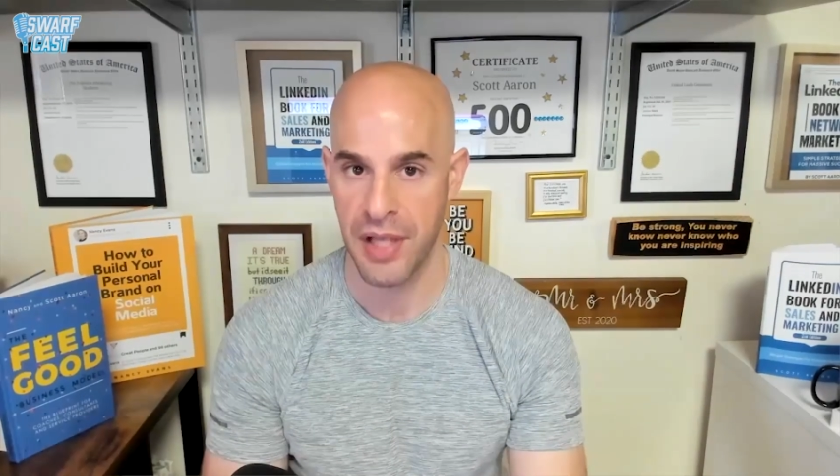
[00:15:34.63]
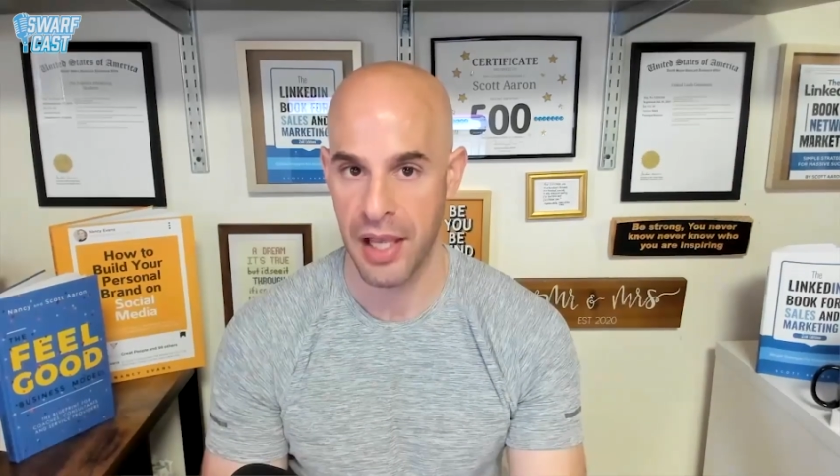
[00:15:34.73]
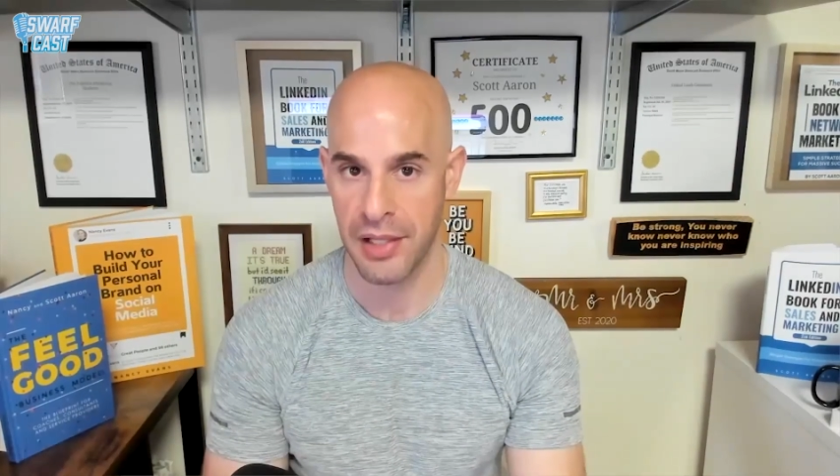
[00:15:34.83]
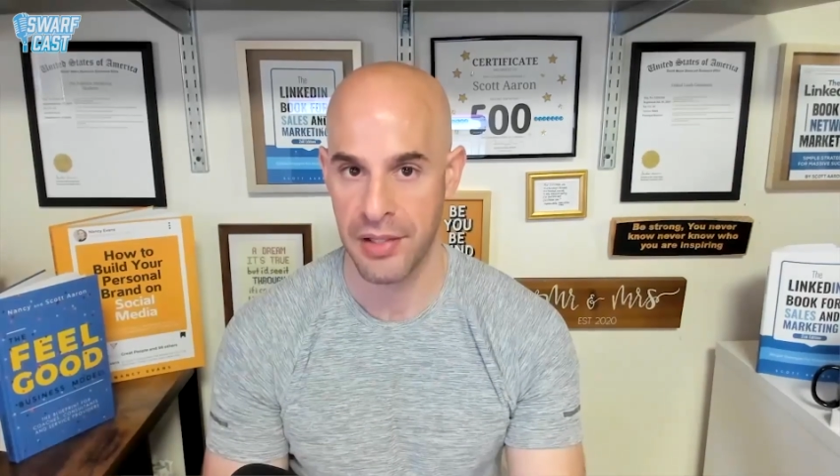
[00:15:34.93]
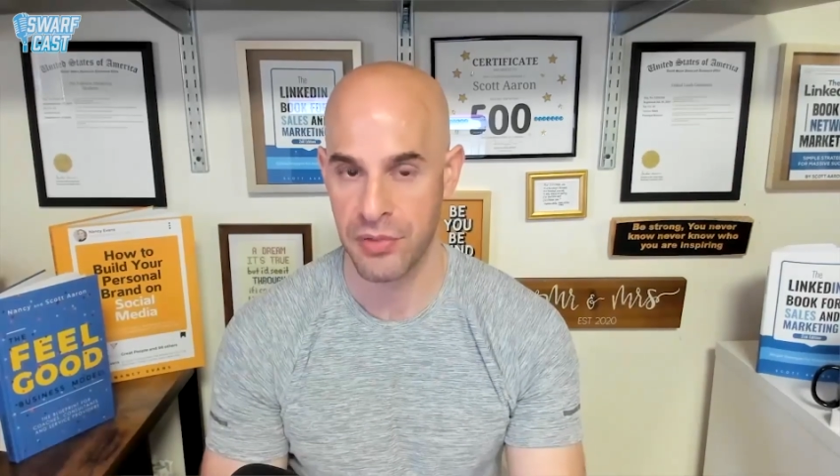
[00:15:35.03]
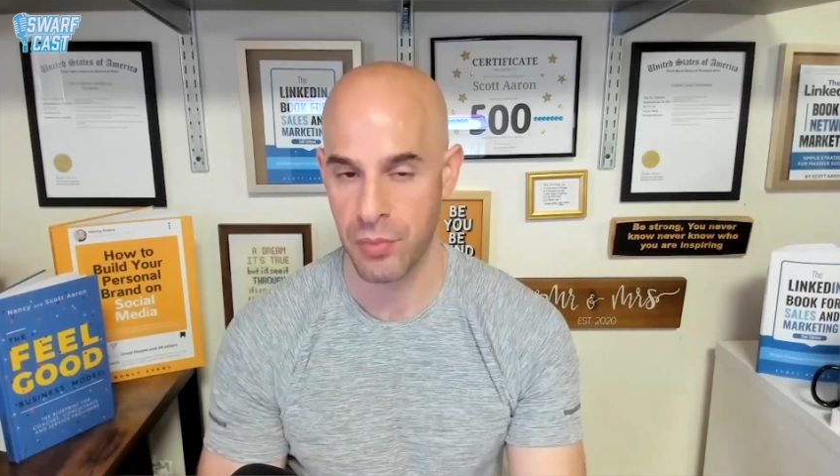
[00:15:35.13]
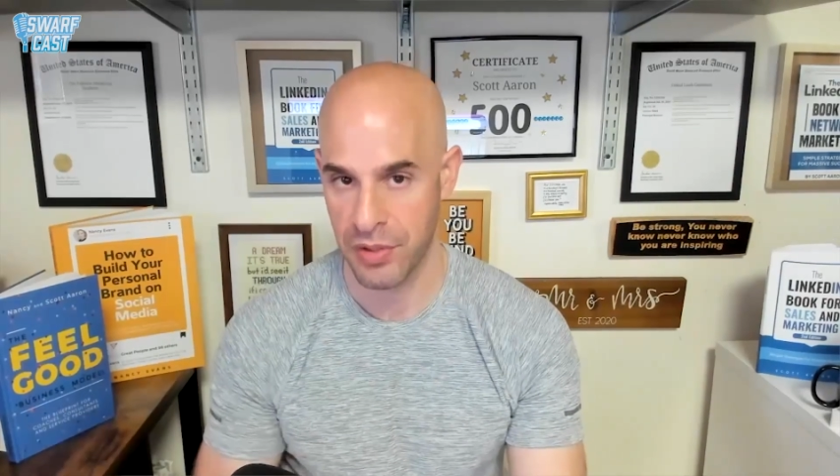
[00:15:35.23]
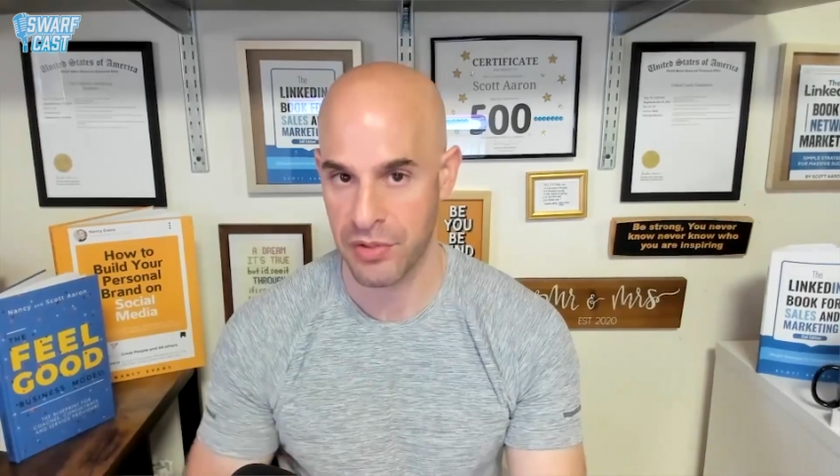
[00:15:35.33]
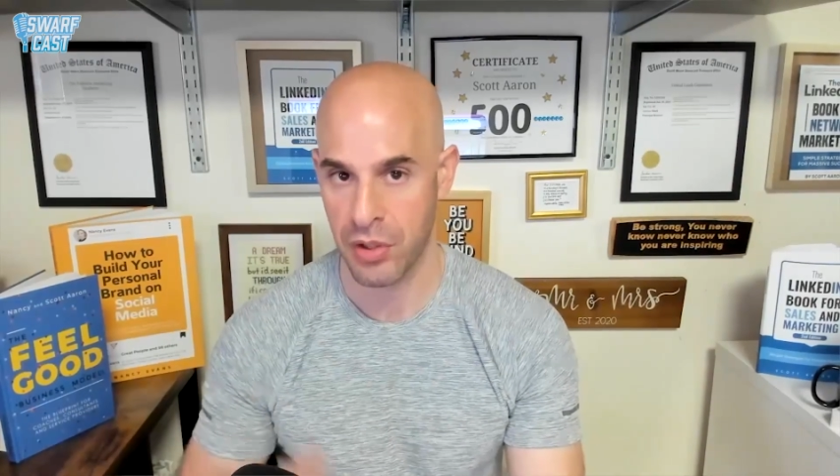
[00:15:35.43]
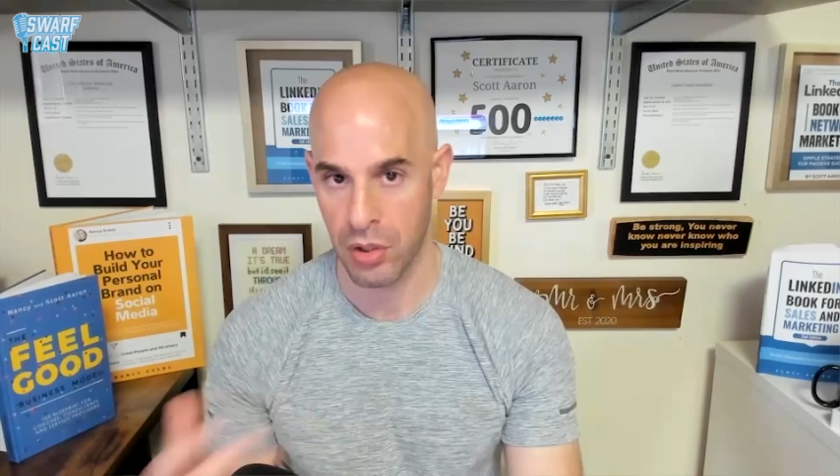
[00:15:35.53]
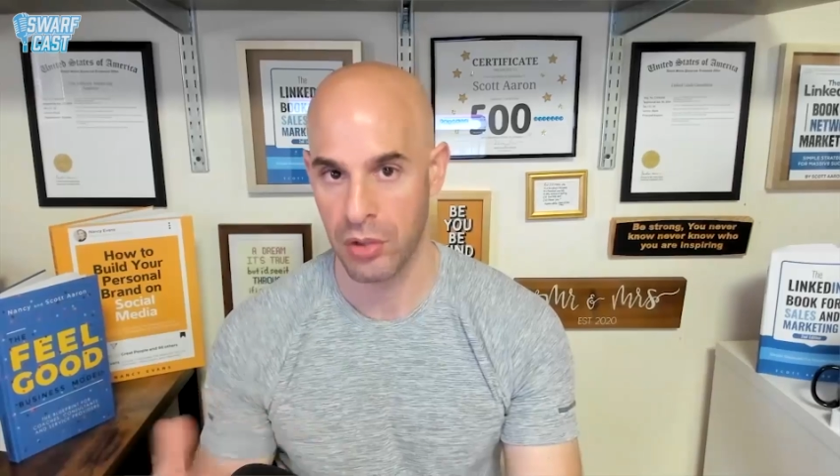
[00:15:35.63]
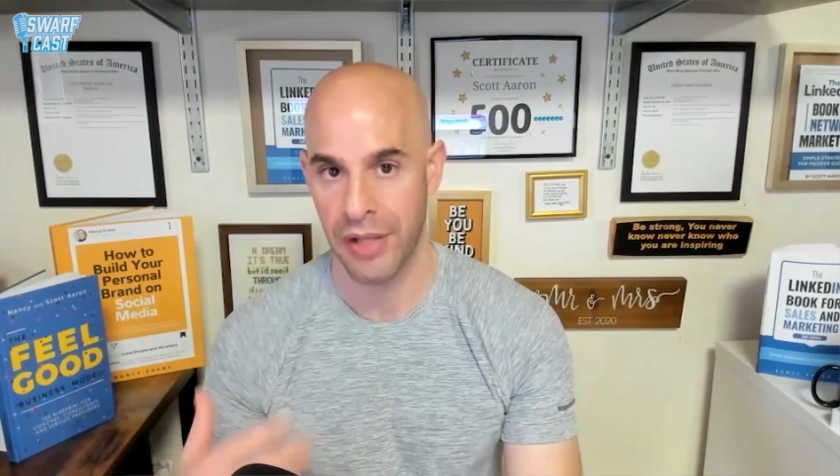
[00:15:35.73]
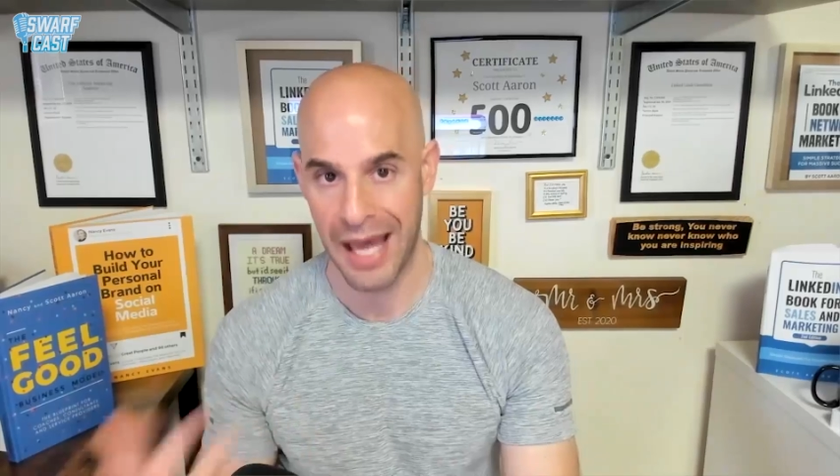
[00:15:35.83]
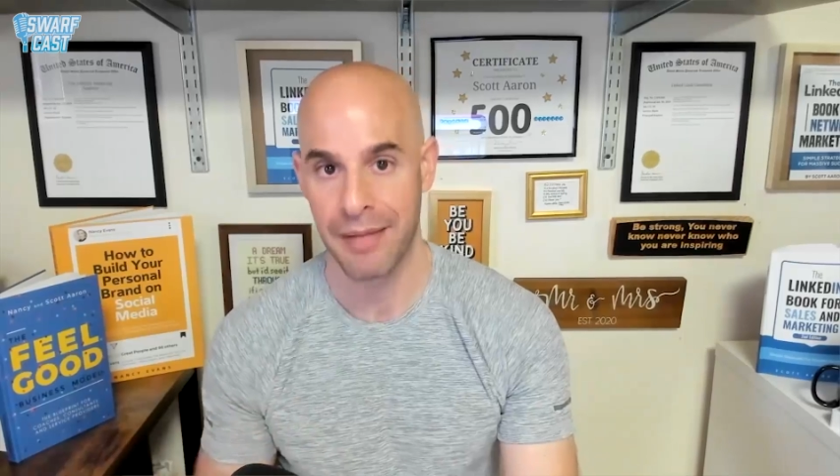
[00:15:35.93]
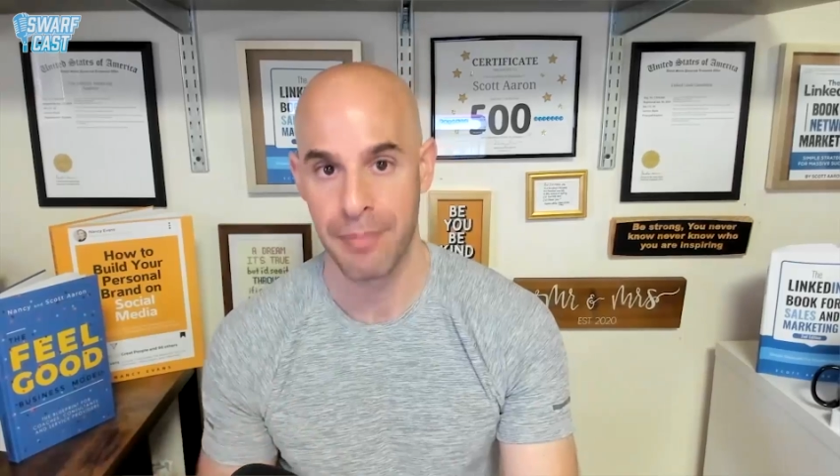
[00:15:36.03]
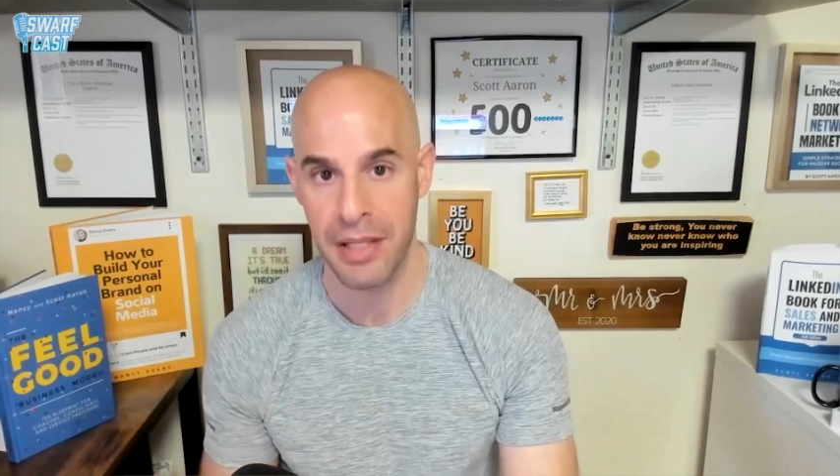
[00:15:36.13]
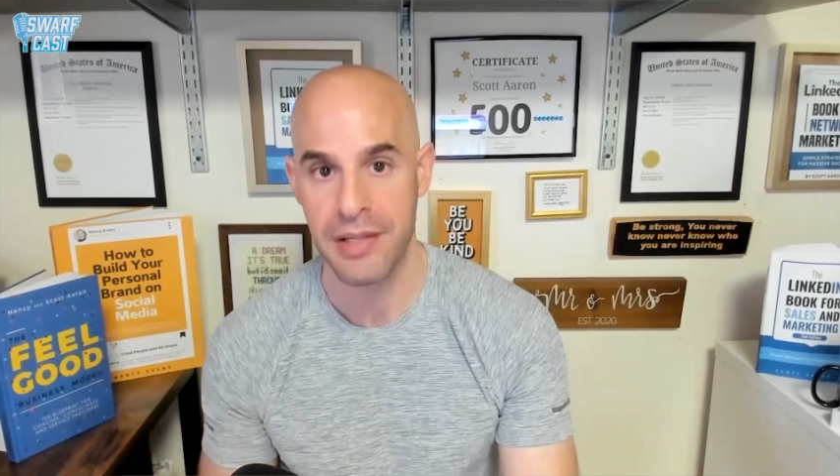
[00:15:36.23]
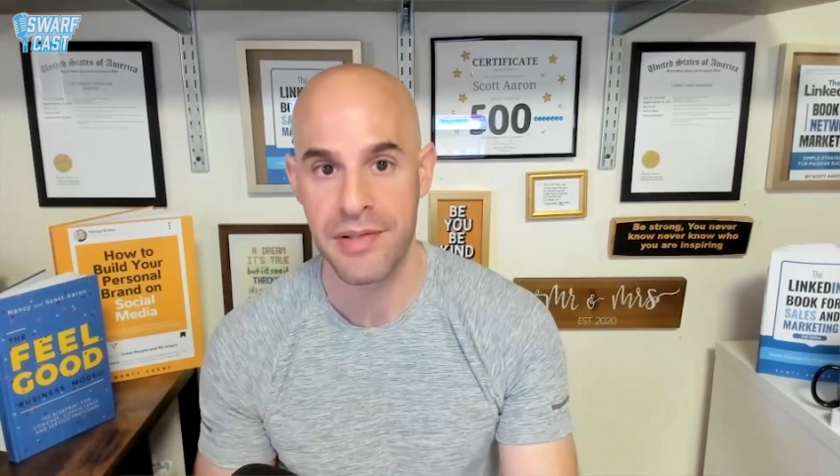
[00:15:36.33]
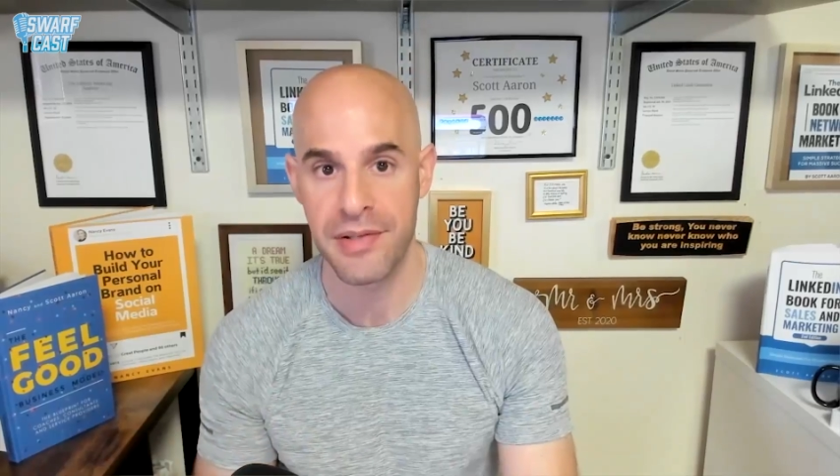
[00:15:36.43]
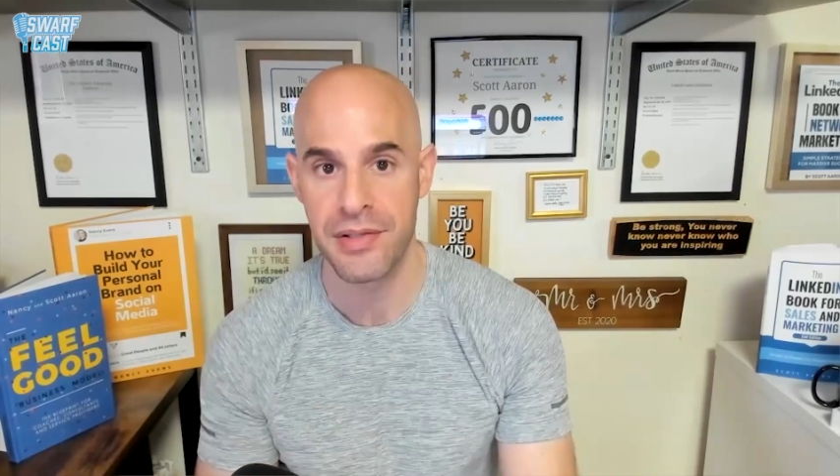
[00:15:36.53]
as what is called
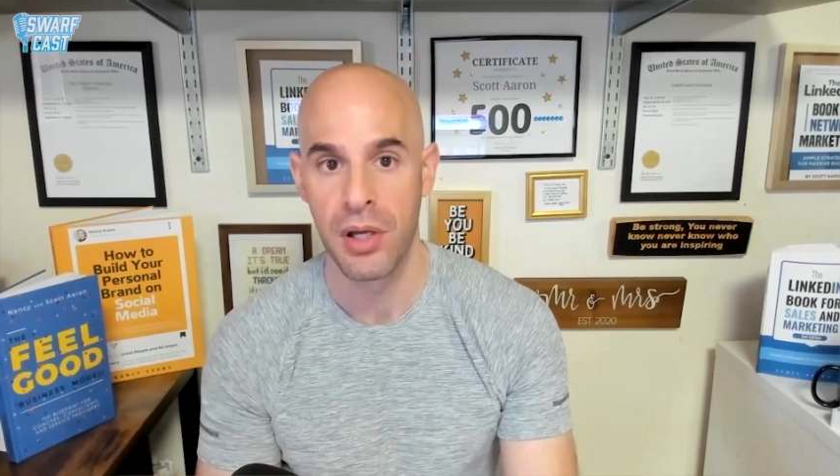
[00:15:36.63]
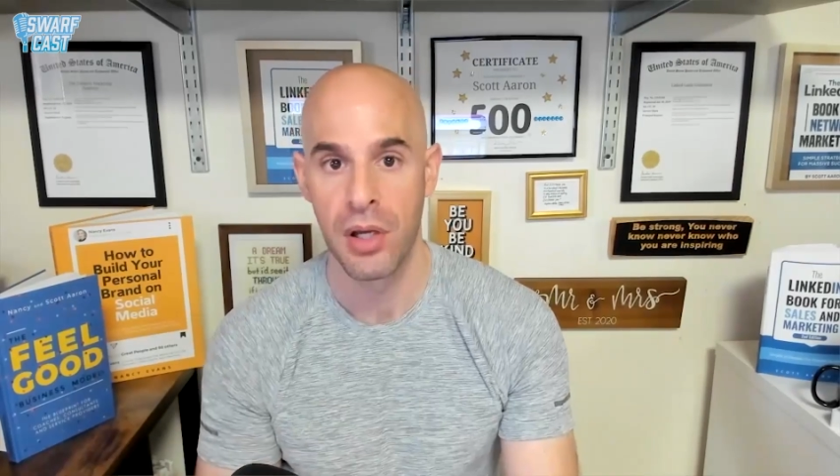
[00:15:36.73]
admins,